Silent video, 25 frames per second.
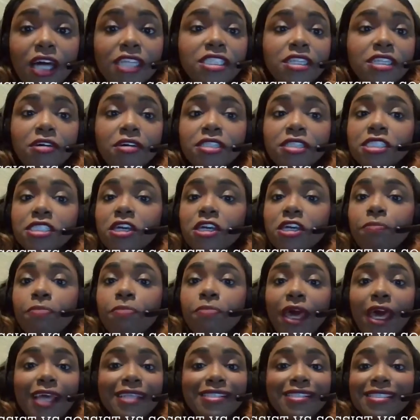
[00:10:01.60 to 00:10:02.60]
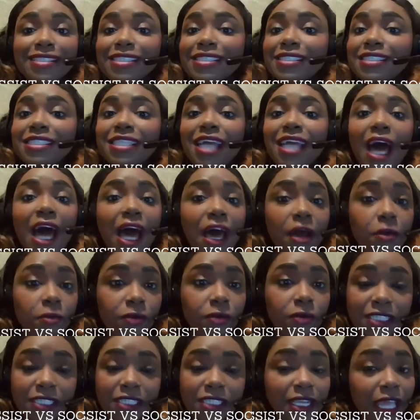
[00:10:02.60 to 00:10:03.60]
a sociopath does not, when
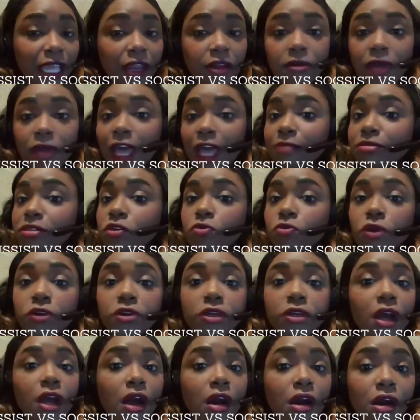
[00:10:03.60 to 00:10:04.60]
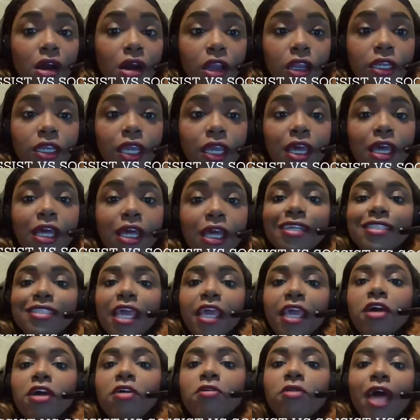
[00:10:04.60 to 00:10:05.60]
I say they don't have to work hard,
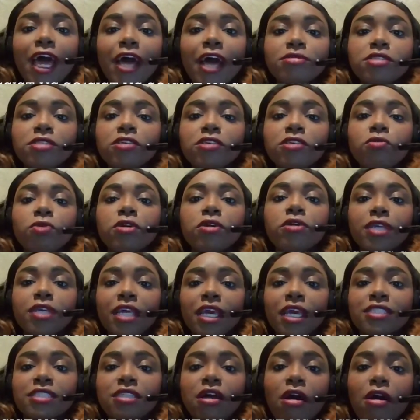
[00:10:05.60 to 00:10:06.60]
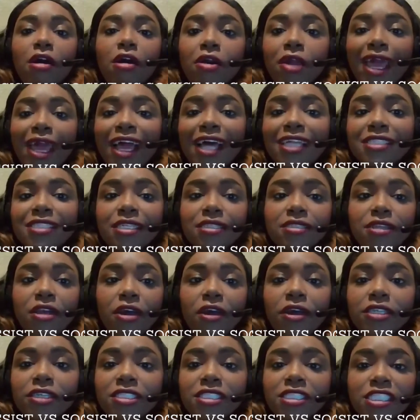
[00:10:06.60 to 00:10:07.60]
they don't have to work as hard as a
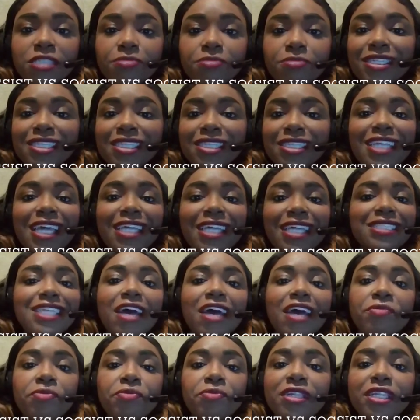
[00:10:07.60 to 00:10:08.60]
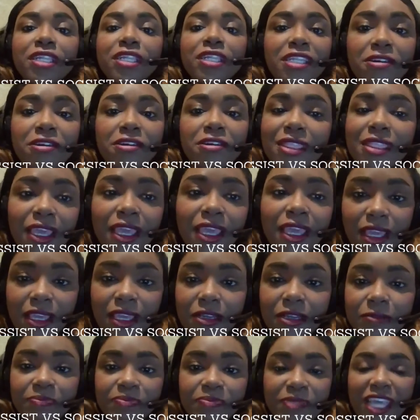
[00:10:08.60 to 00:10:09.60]
narcissist because that's not really their thing.
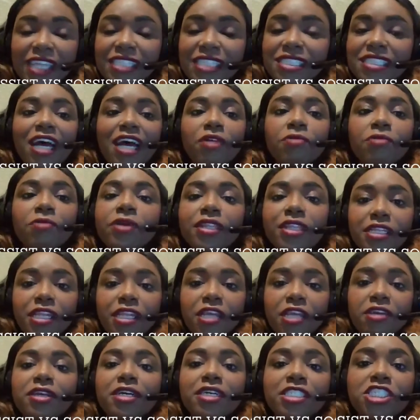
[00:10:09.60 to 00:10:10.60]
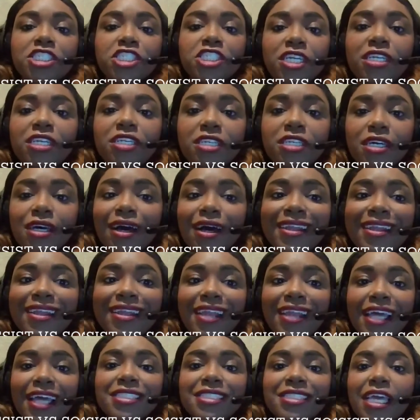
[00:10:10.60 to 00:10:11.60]
That's not really their agenda.
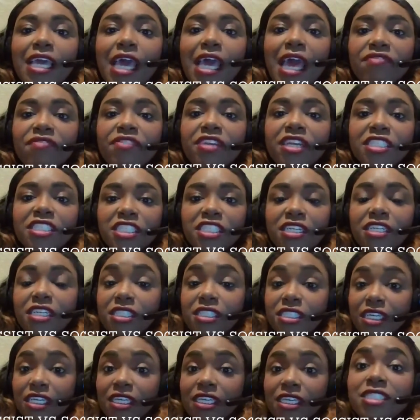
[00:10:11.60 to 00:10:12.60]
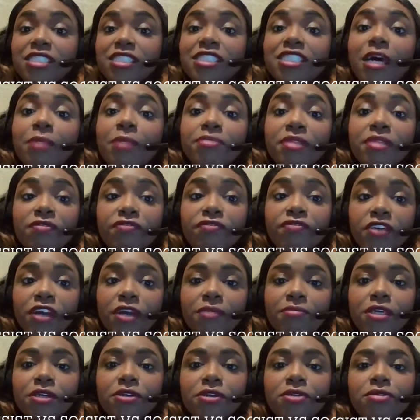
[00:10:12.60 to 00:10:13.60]
Unless they have an agenda to get something
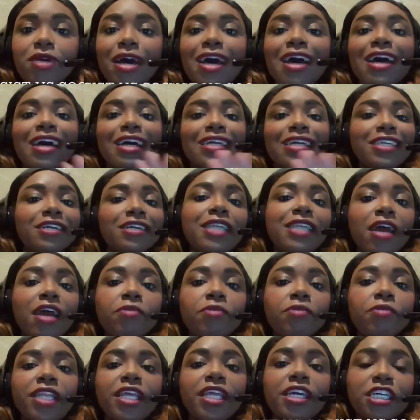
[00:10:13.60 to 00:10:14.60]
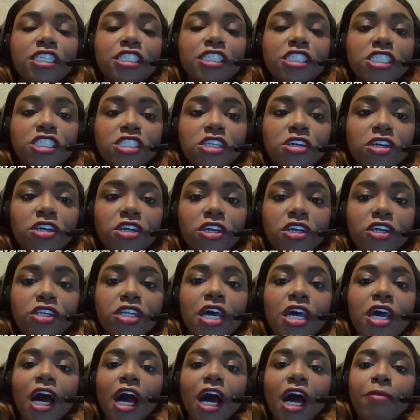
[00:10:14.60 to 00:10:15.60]
from you, they're not really concerned
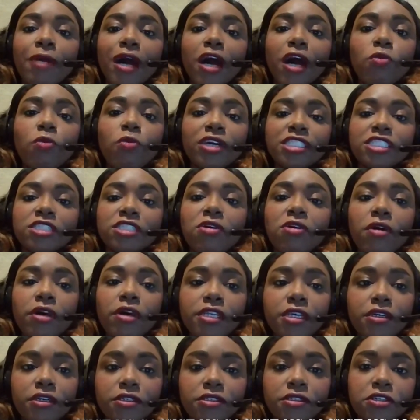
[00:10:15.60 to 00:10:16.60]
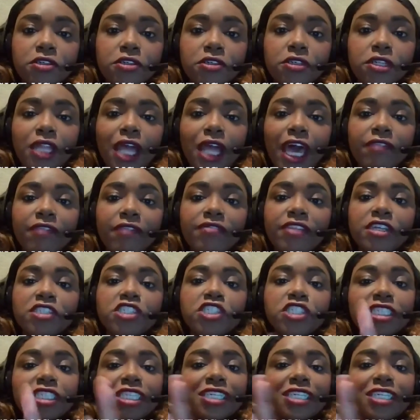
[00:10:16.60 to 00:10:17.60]
about what's going on in your life. They're
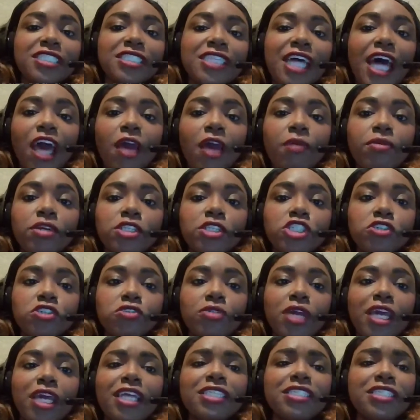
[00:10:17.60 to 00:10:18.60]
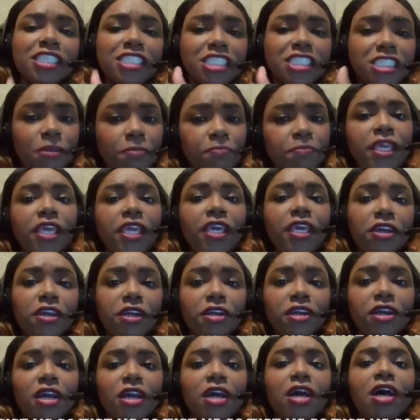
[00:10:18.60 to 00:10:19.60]
just going to side with you and just
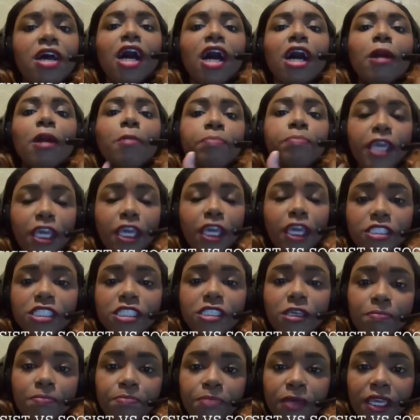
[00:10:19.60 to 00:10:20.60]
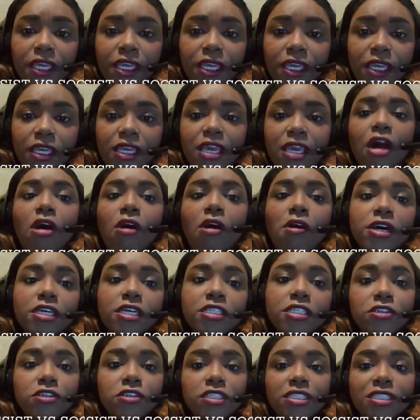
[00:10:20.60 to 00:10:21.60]
appear, appear to be
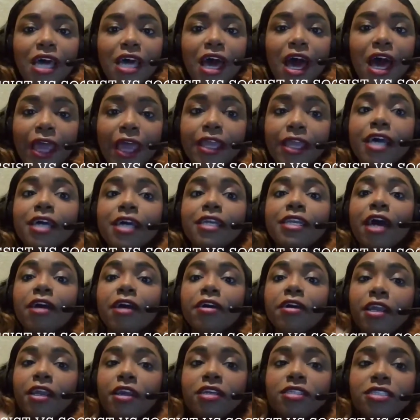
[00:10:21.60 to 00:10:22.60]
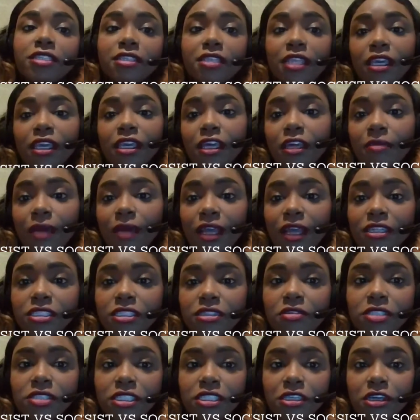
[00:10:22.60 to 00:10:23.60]
on your side. Now, here's the thing about a
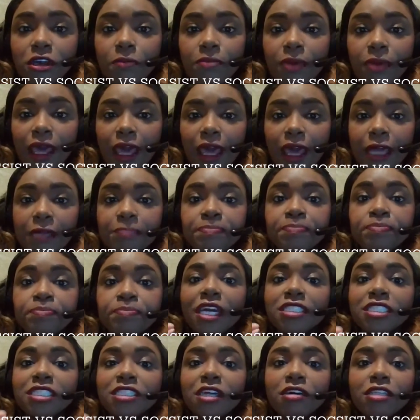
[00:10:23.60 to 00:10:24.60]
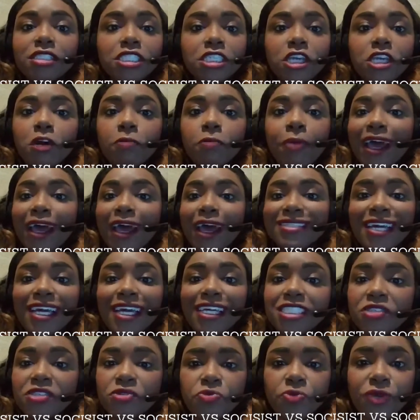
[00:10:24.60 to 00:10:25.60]
sociopath a sociopath
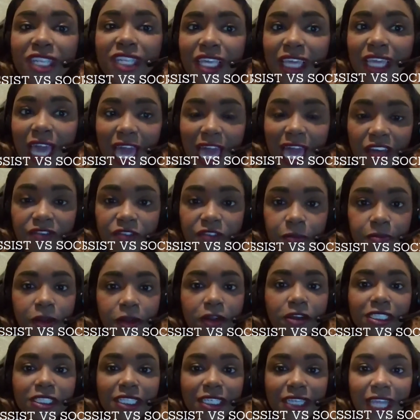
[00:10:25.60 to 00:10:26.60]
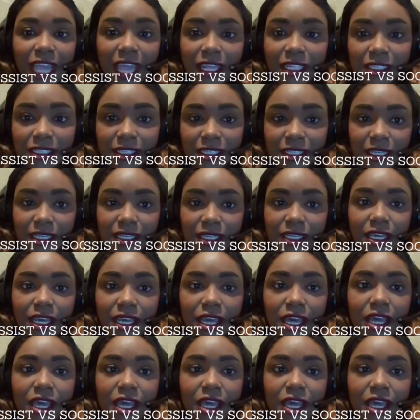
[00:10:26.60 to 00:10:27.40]
doesn't really have a personality.